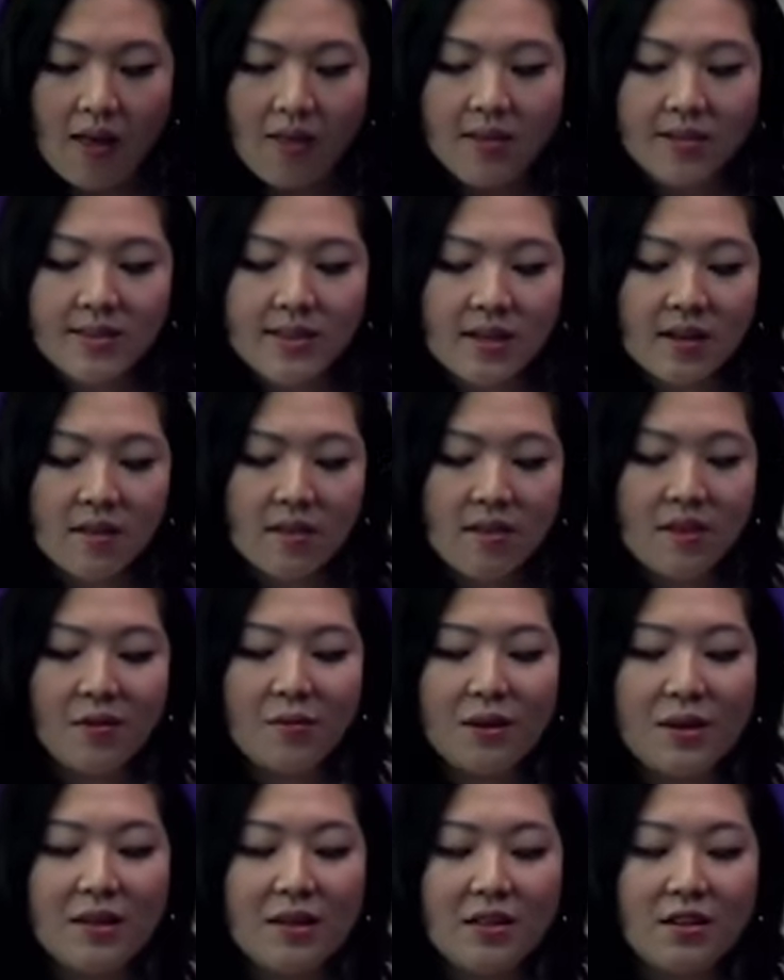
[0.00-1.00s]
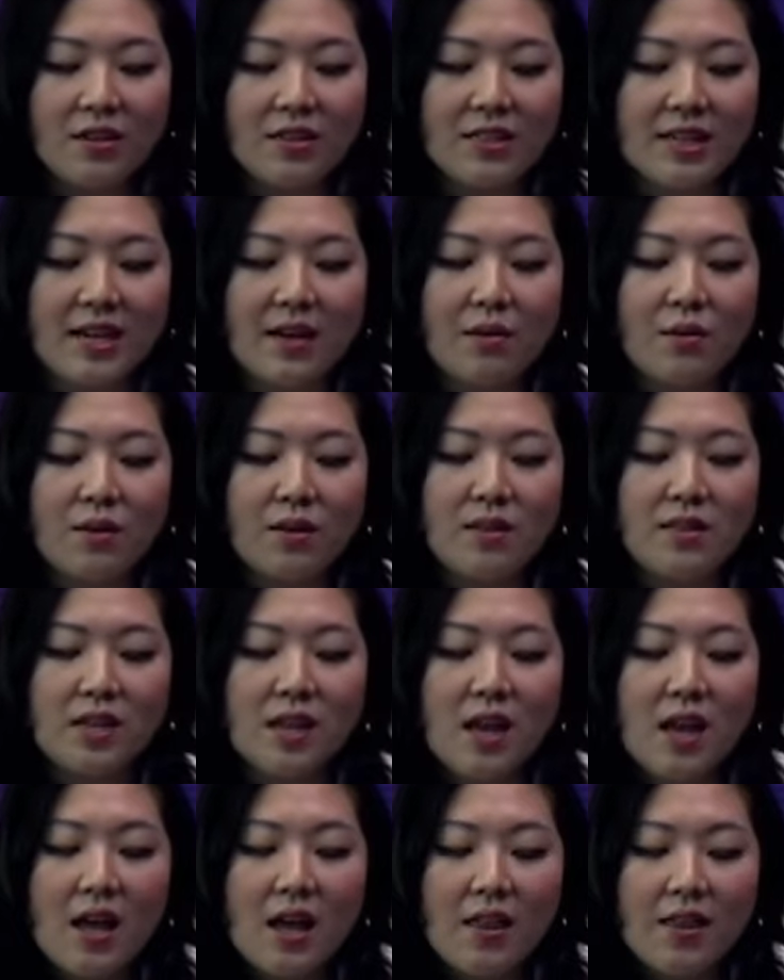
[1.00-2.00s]
The second thing we looked at was
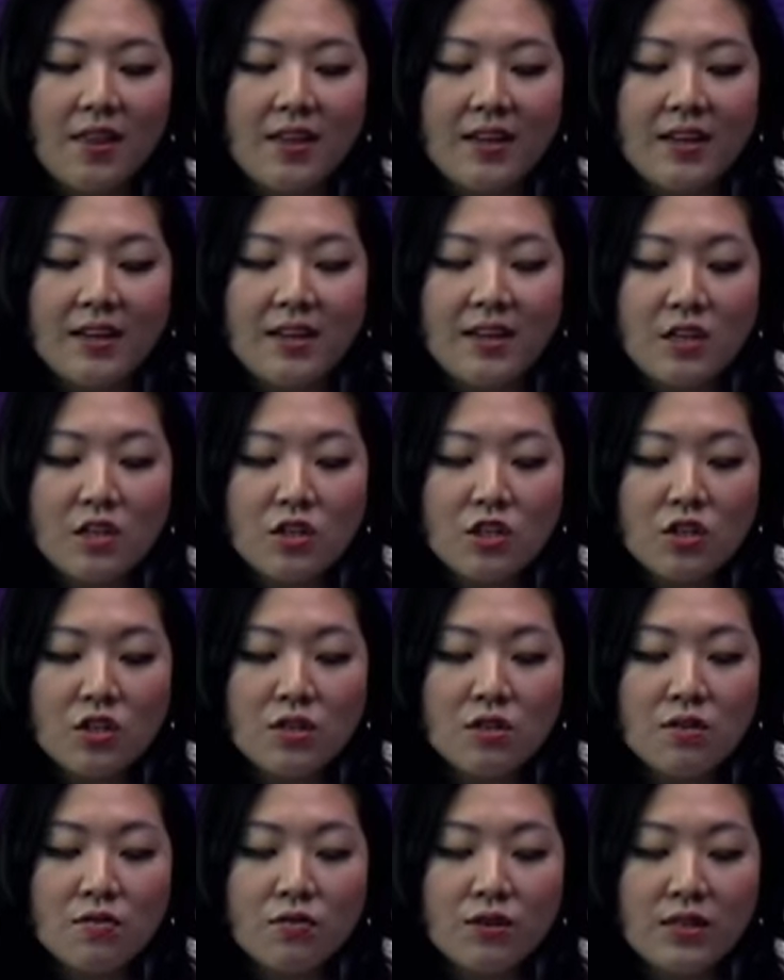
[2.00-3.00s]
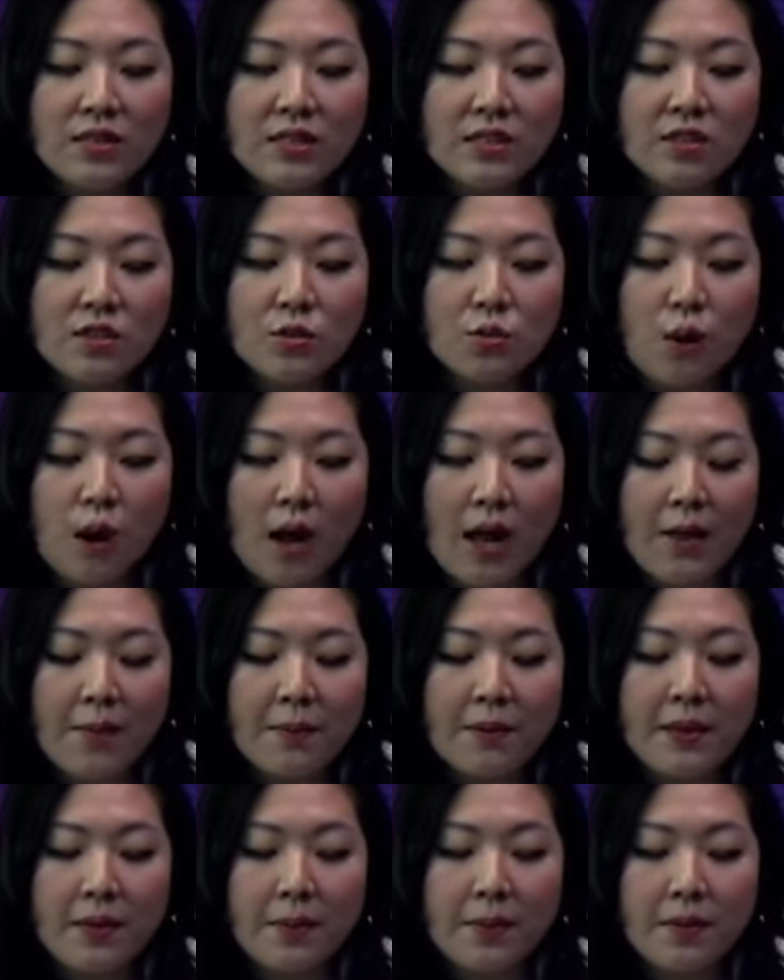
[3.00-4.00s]
the initial reasons why
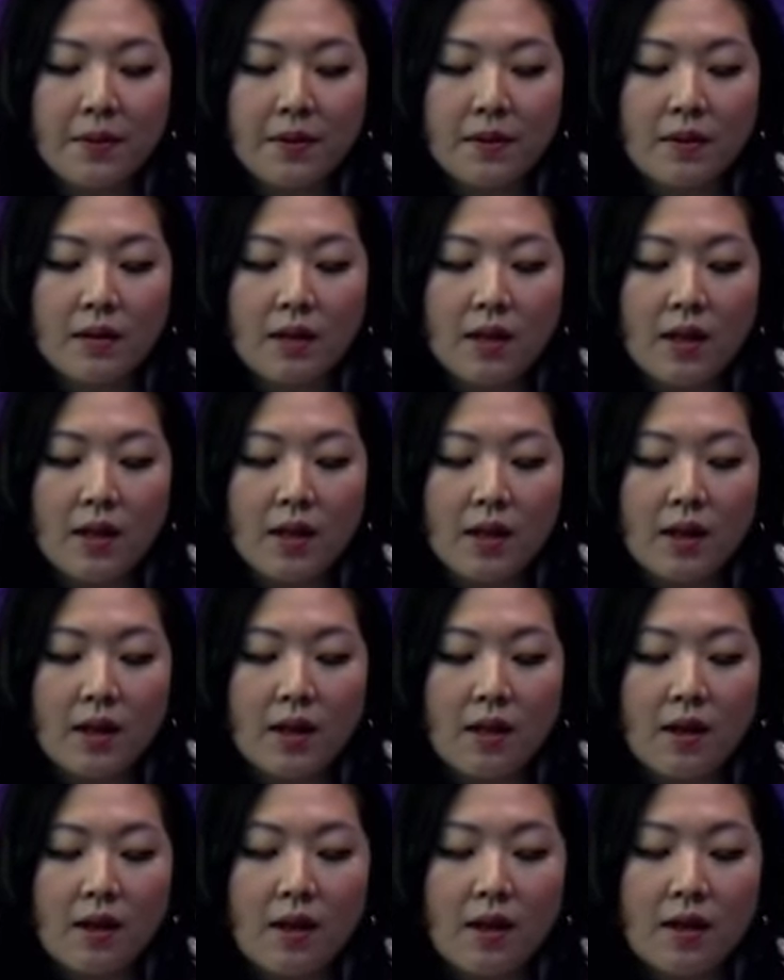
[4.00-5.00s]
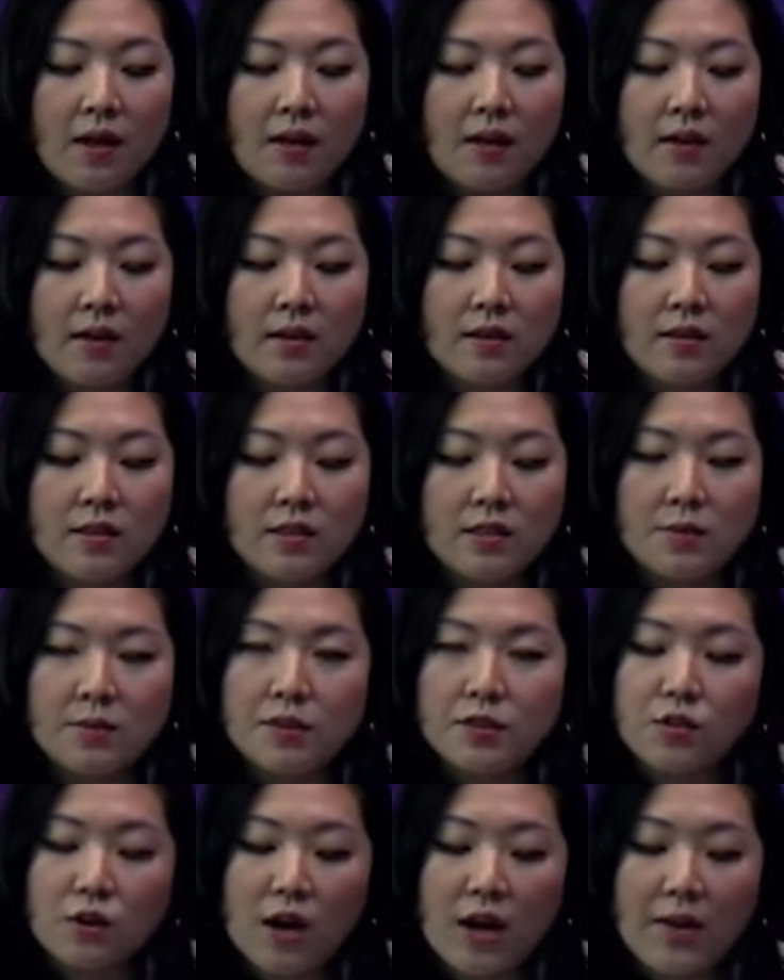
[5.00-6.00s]
people uh,
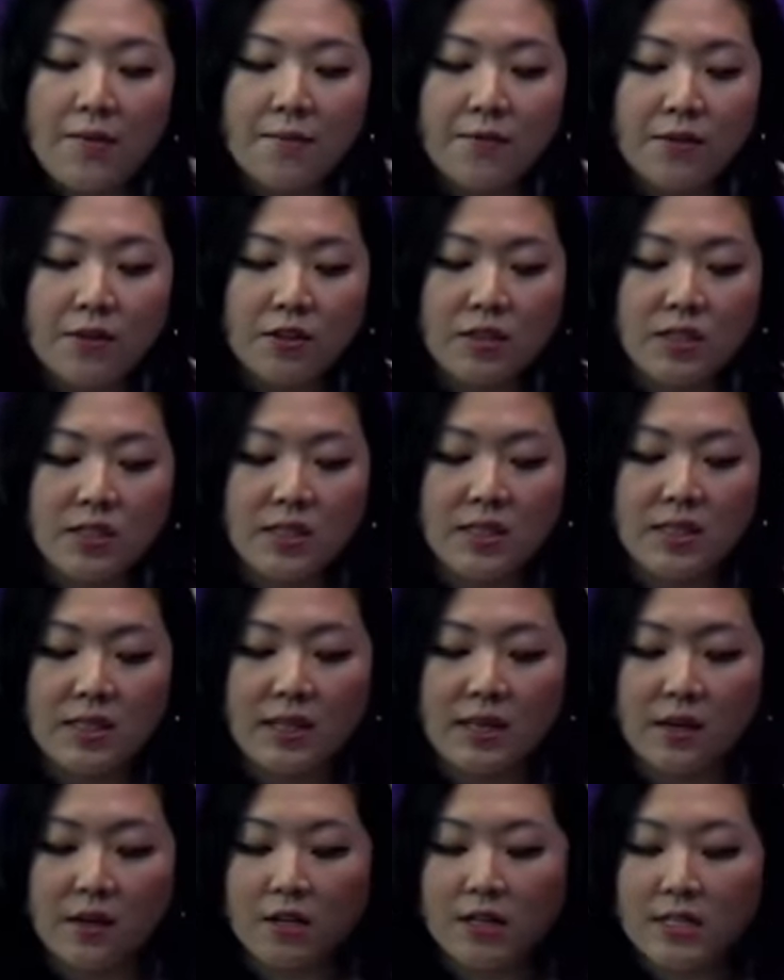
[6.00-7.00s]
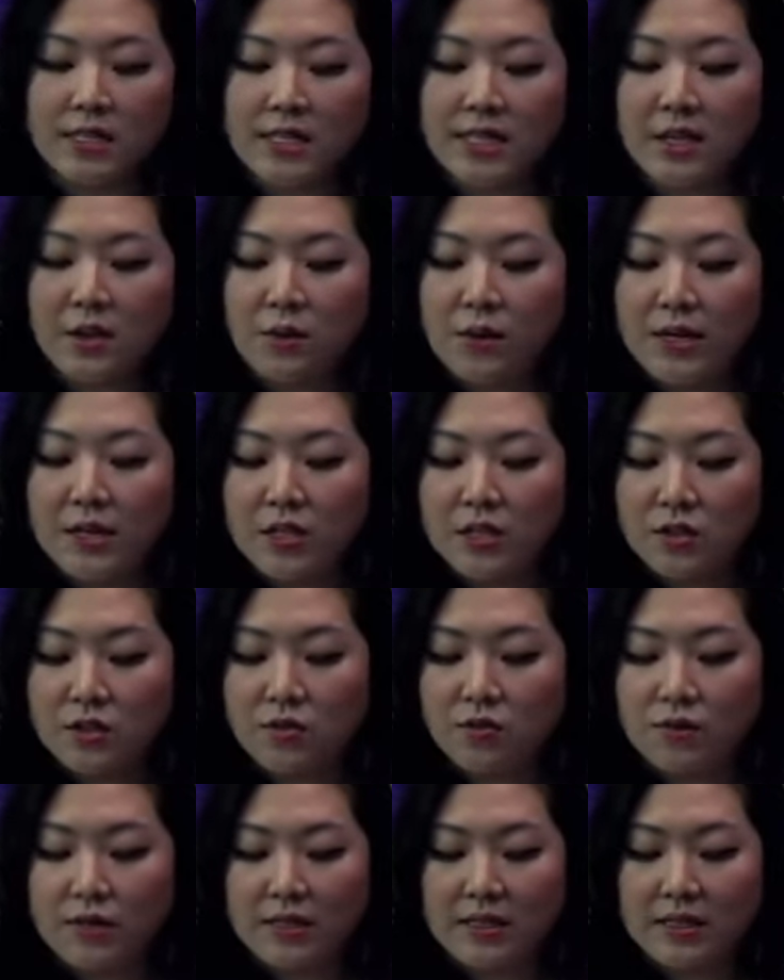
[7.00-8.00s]
subscribe versus their
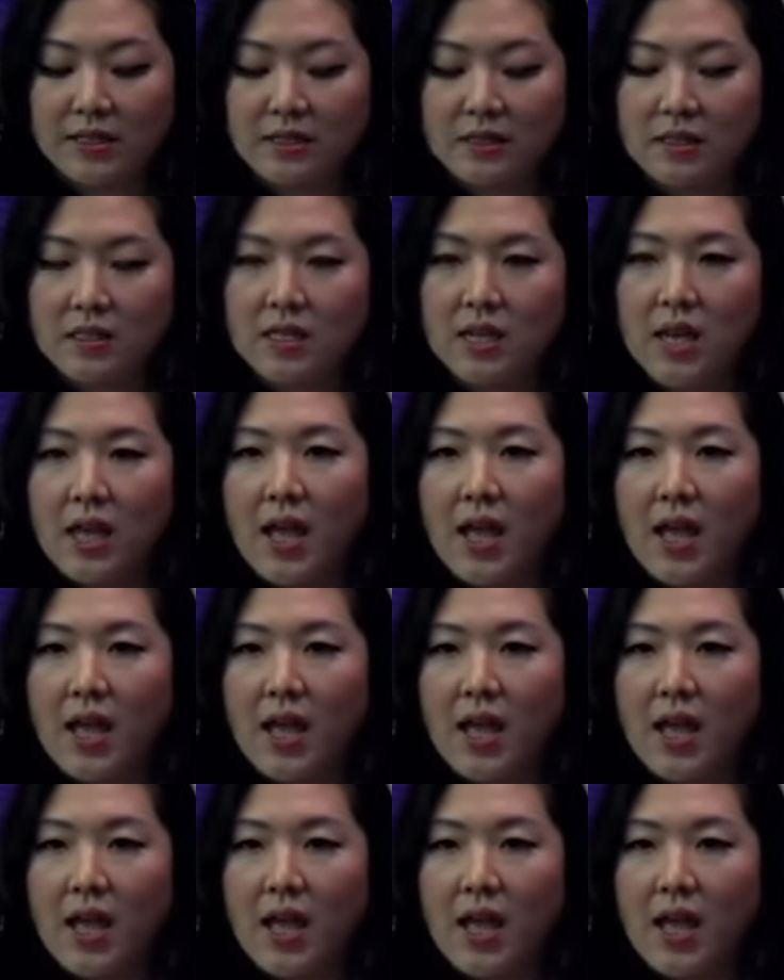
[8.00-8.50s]
continuation reasons.